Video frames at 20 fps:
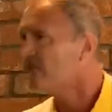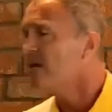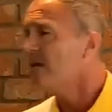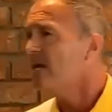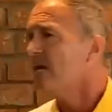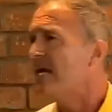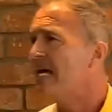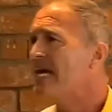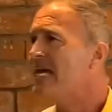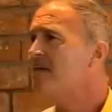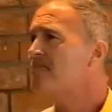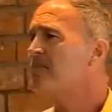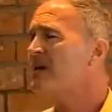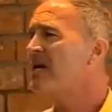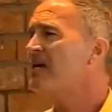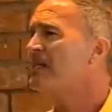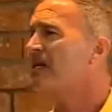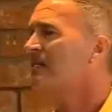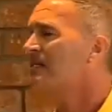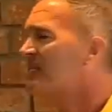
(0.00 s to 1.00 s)
He be
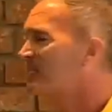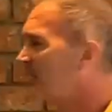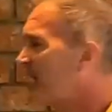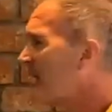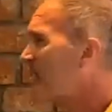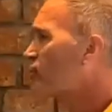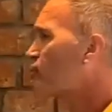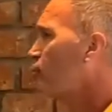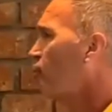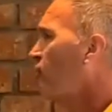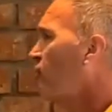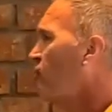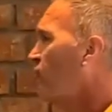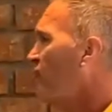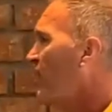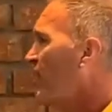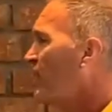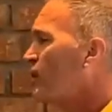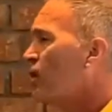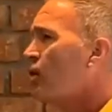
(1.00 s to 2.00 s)
the central
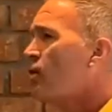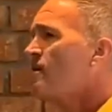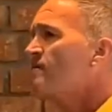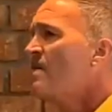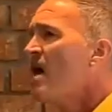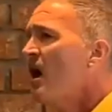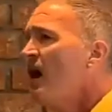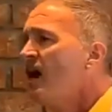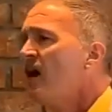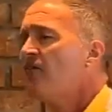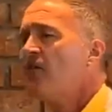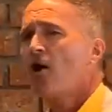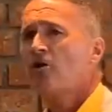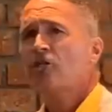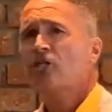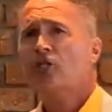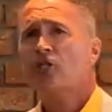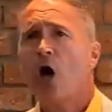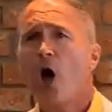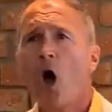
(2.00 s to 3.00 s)
figure of our
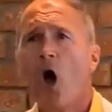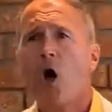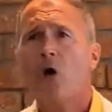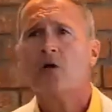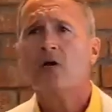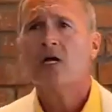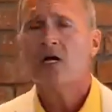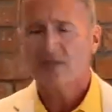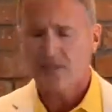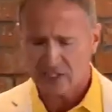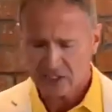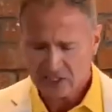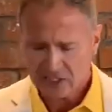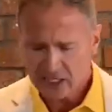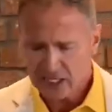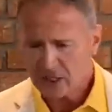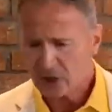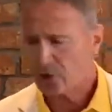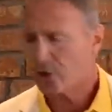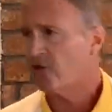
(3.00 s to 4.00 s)
song, the
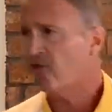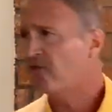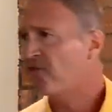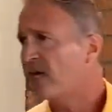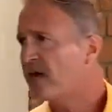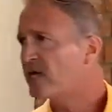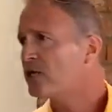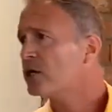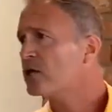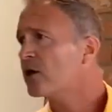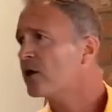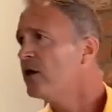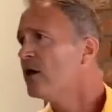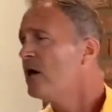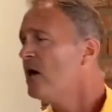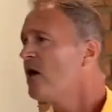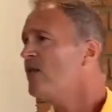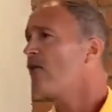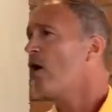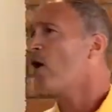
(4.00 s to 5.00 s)
central figure
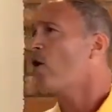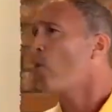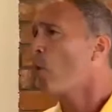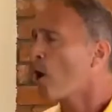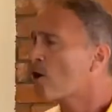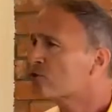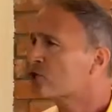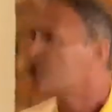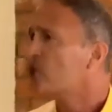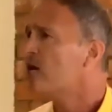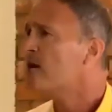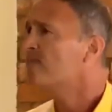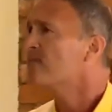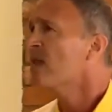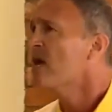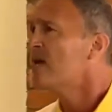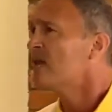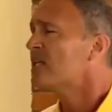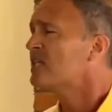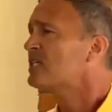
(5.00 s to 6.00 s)
of our worship,
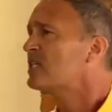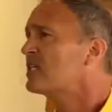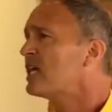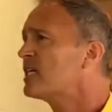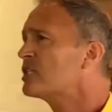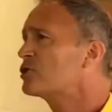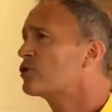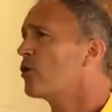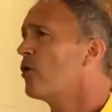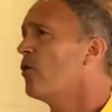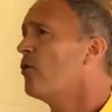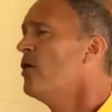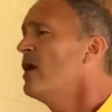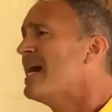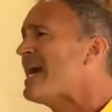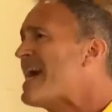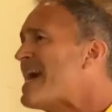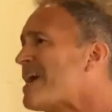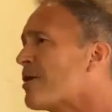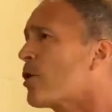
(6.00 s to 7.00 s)
the central
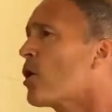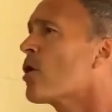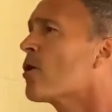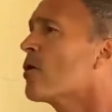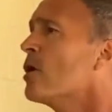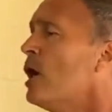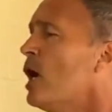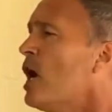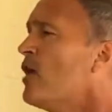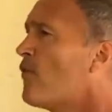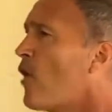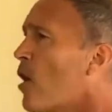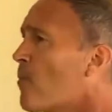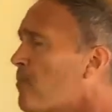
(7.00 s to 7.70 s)
hearer of our